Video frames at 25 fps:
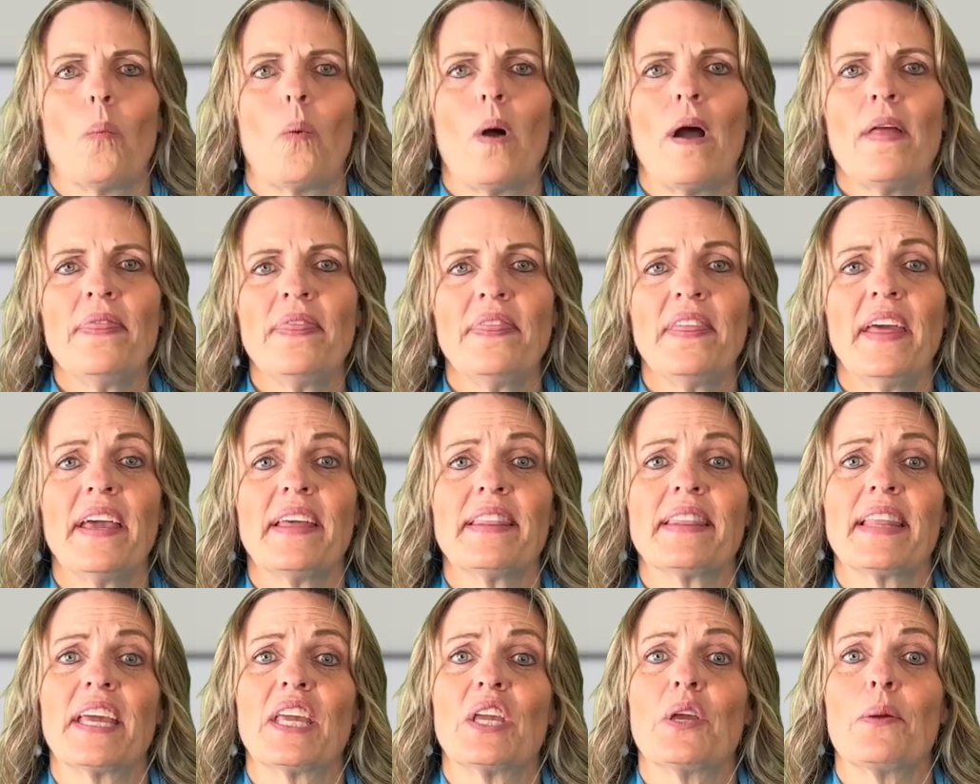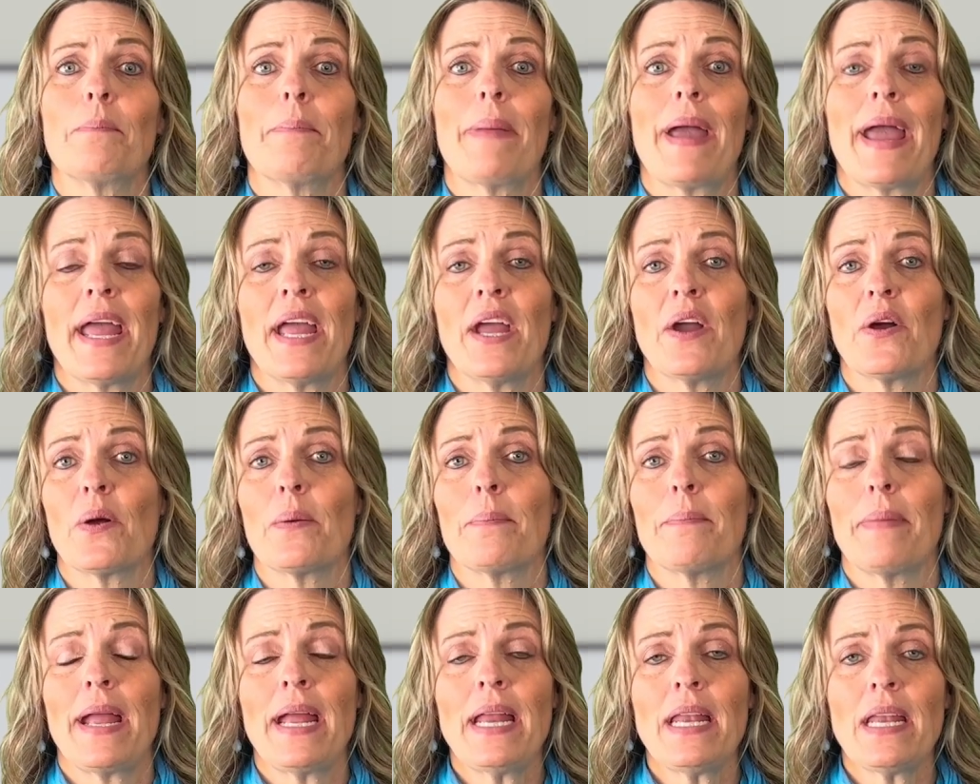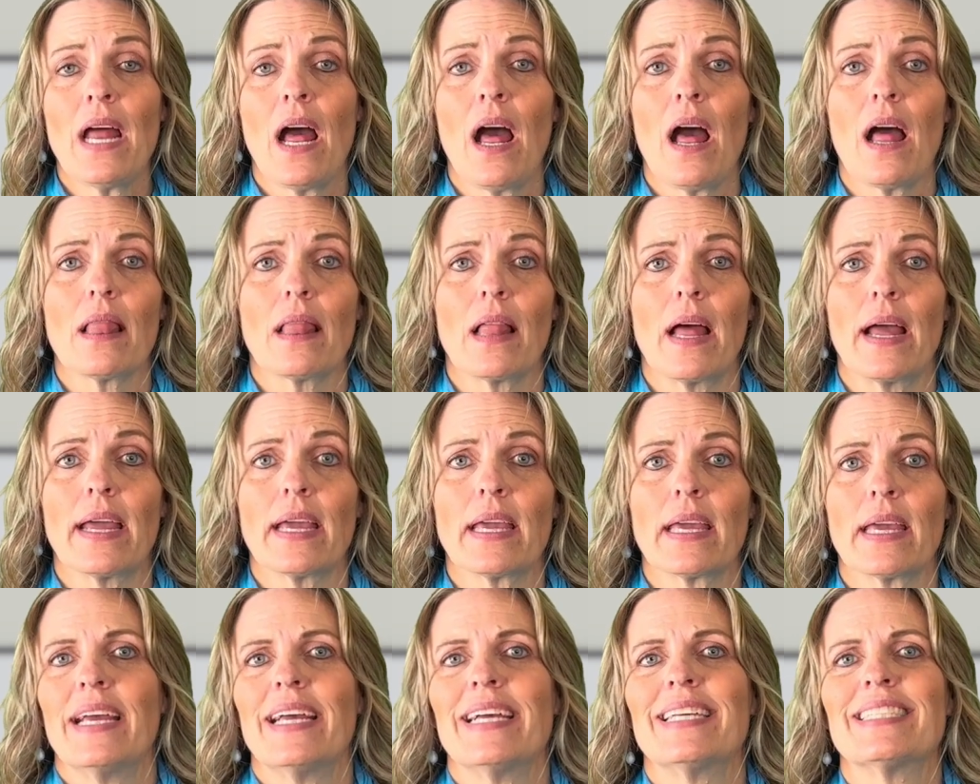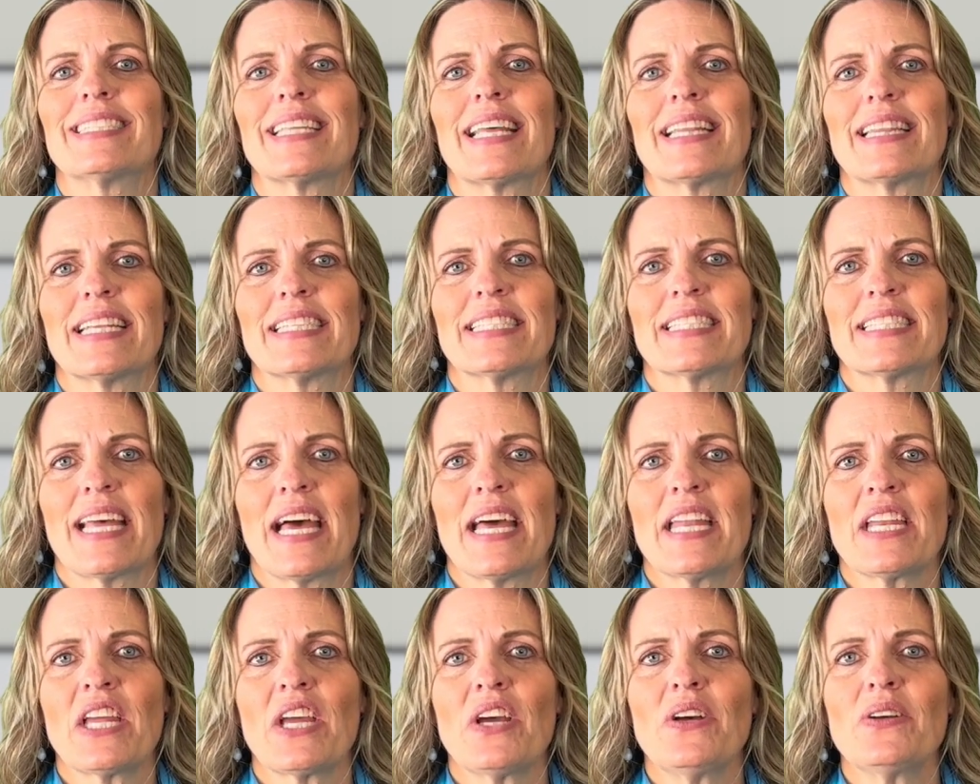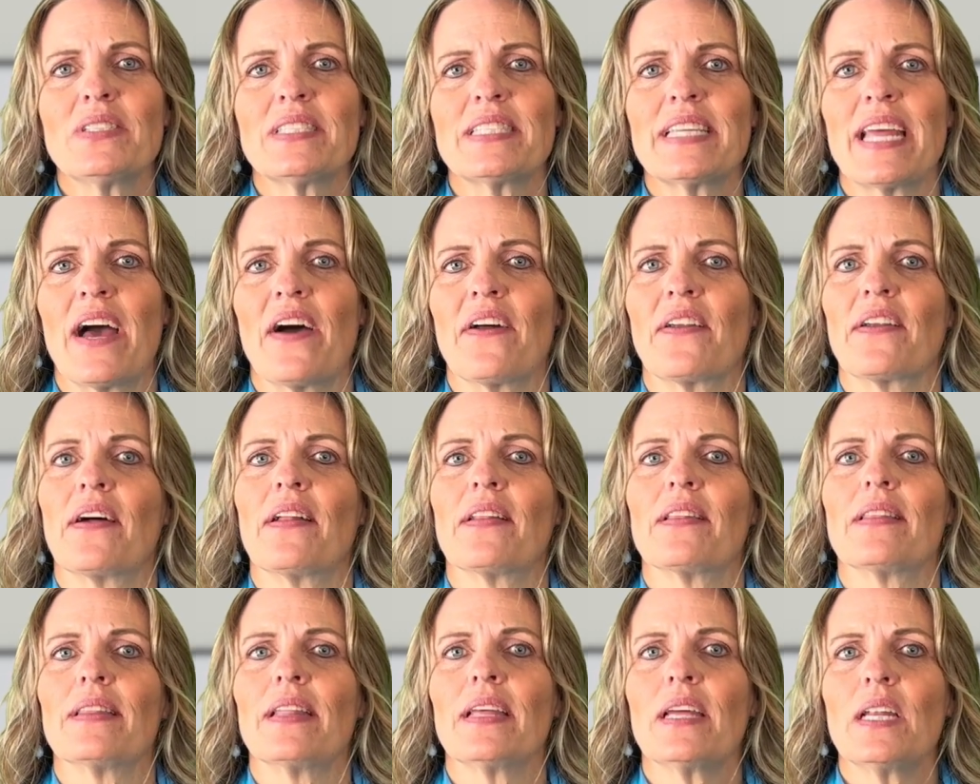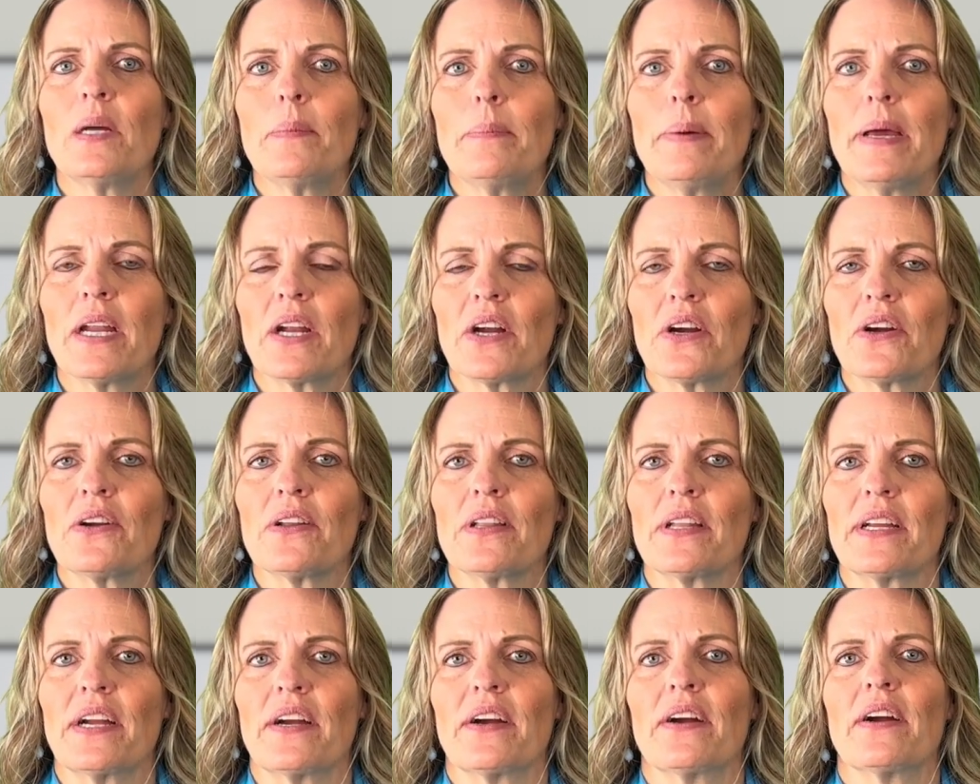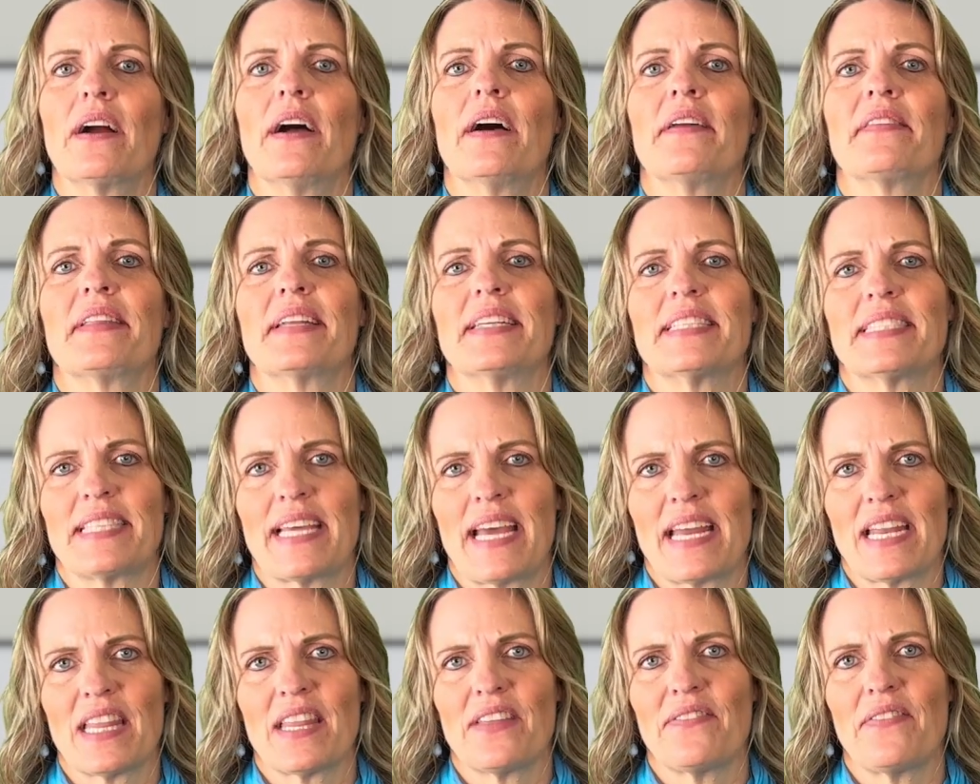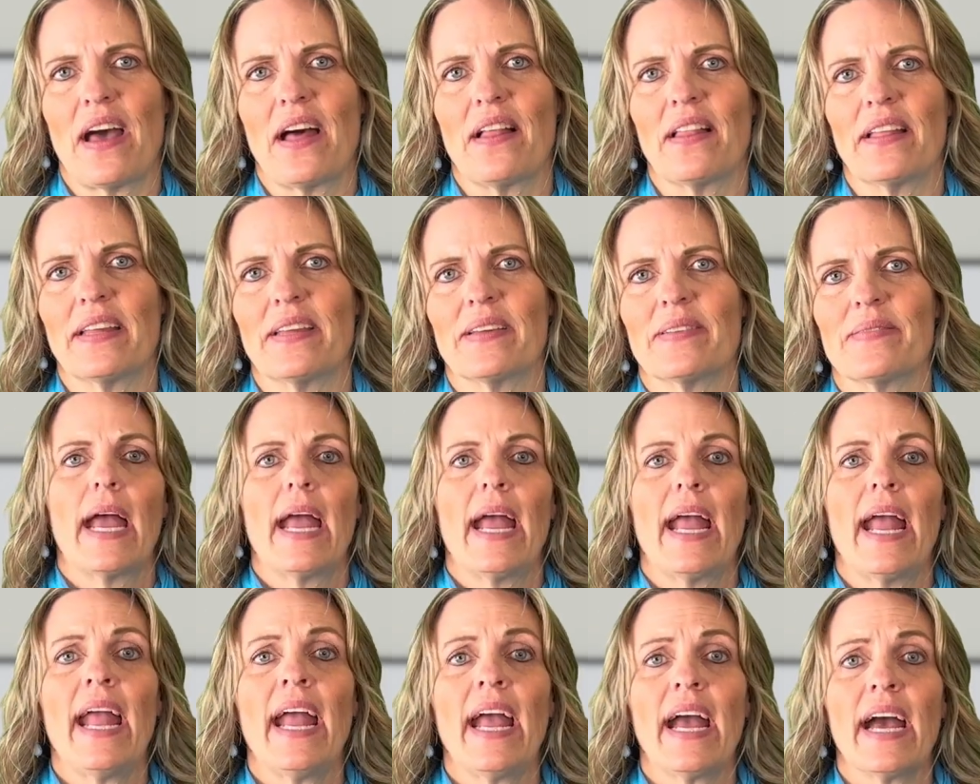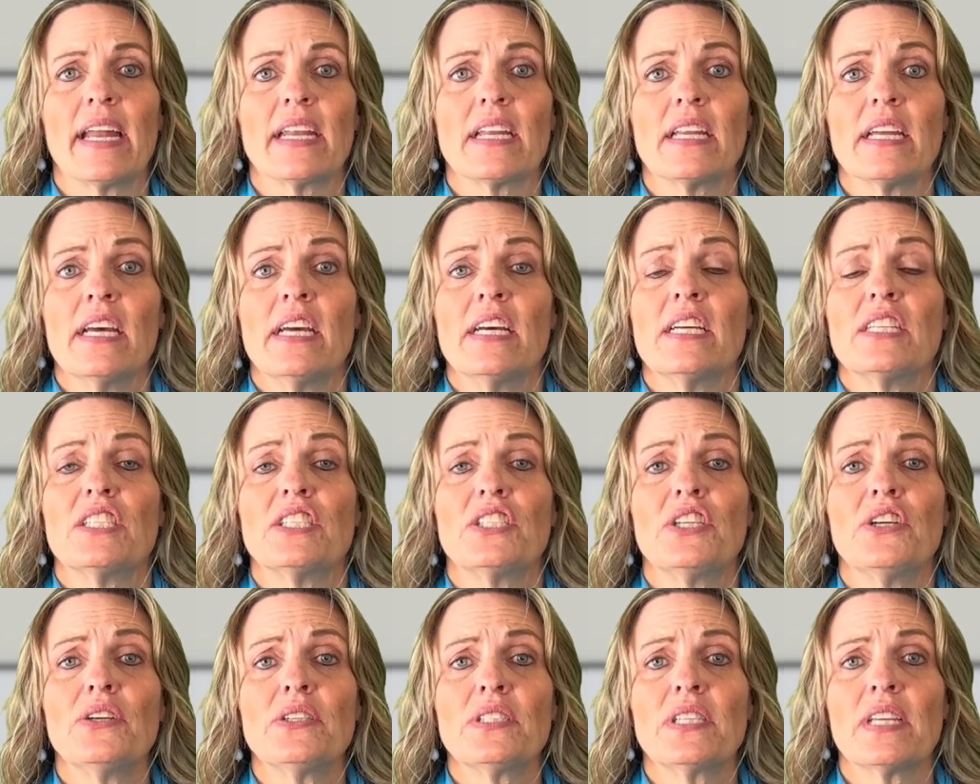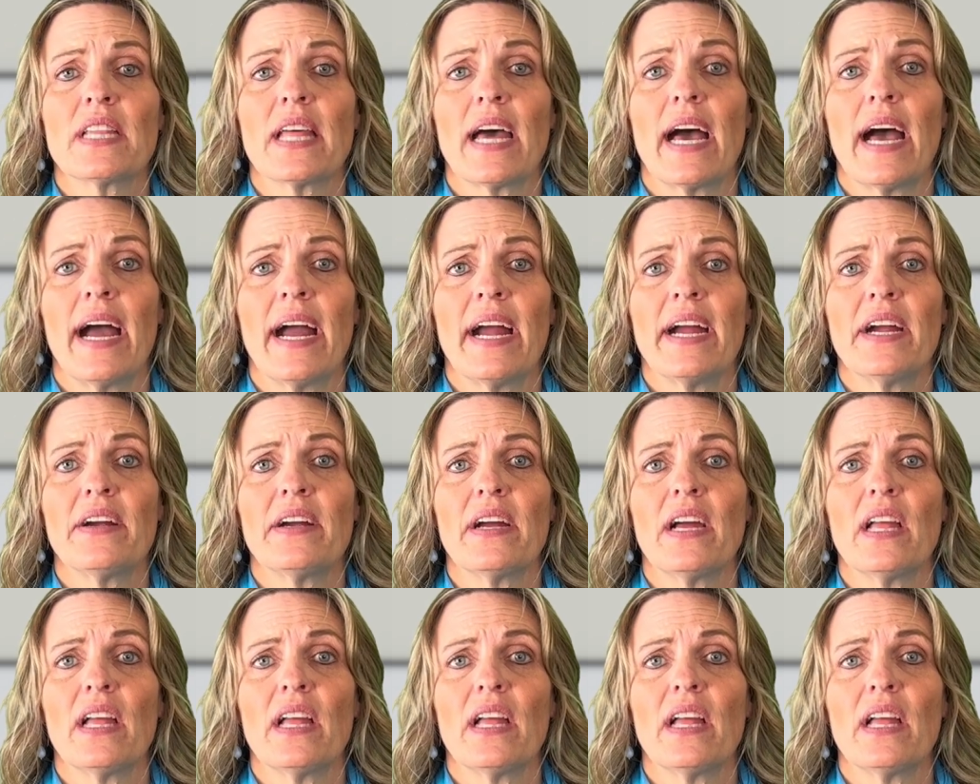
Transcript: One thing that you may or may not like is that the sun goes down a little bit earlier on this side of the valley. And due to the higher